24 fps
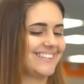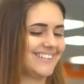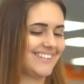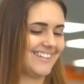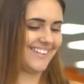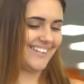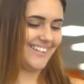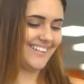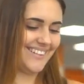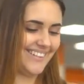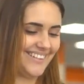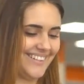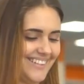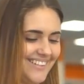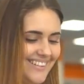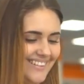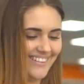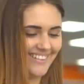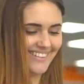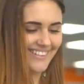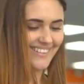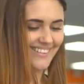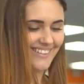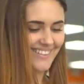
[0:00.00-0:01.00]
The elliptical
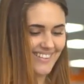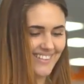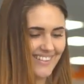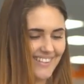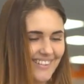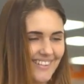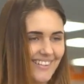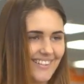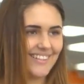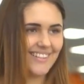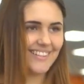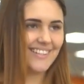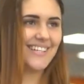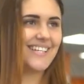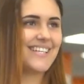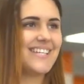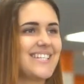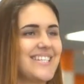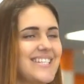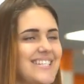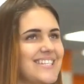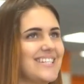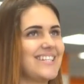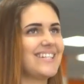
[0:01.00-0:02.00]
trainer protects your
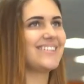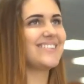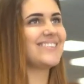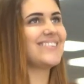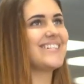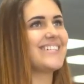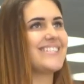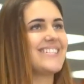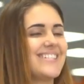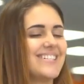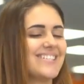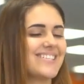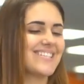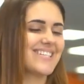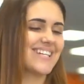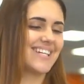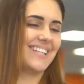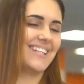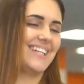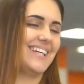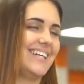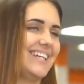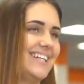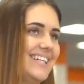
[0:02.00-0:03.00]
ligaments and
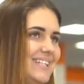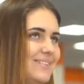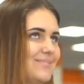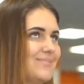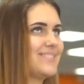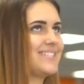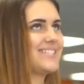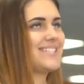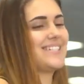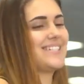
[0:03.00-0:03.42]
joints.